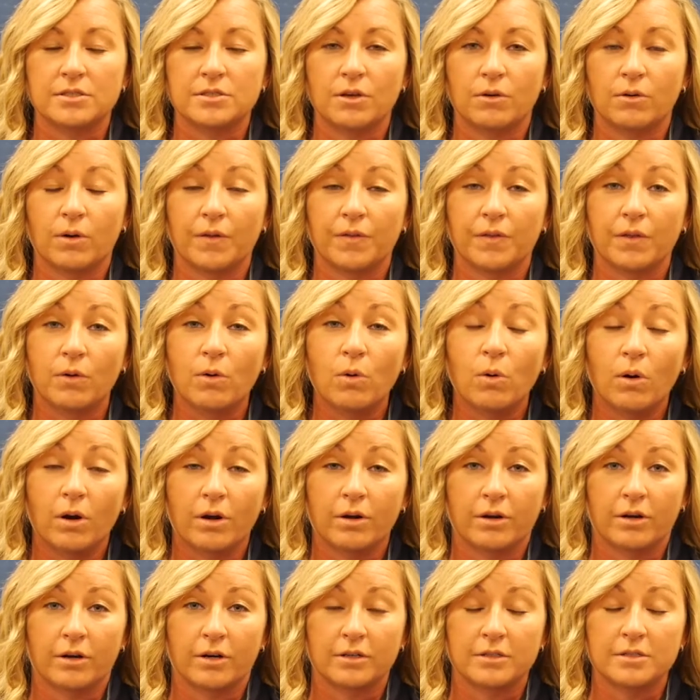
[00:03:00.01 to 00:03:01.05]
So on the
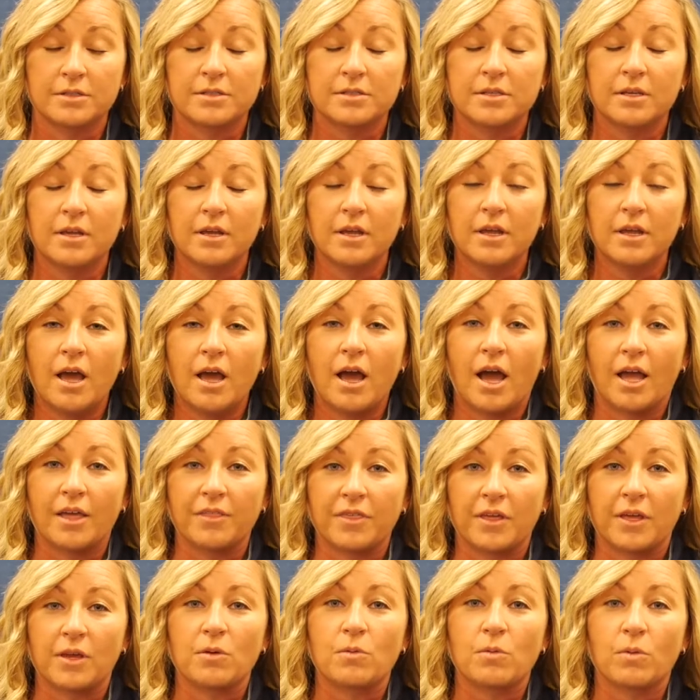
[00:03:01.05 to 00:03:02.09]
corners, I
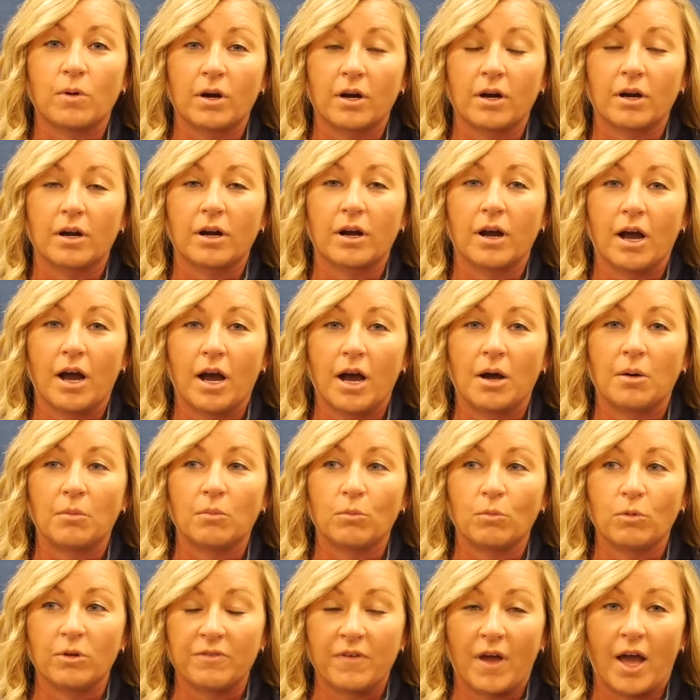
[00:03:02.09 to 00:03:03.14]
think
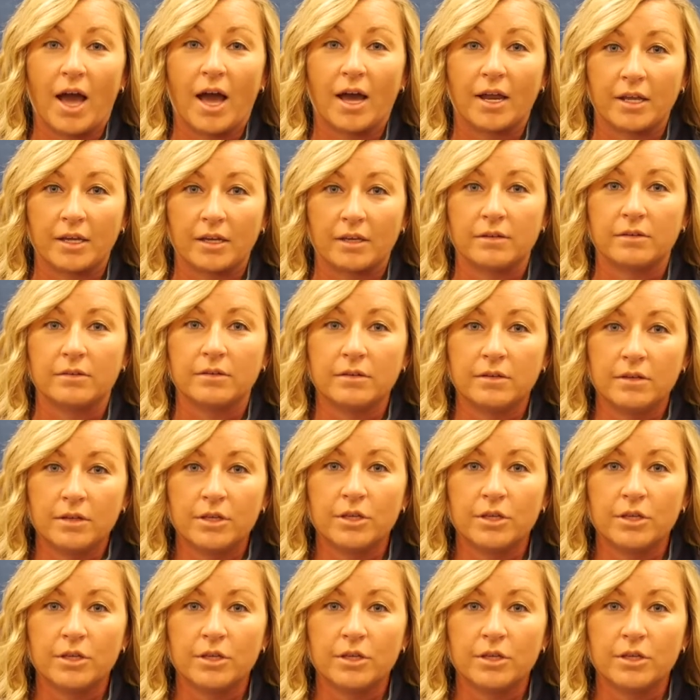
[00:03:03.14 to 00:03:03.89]
we've added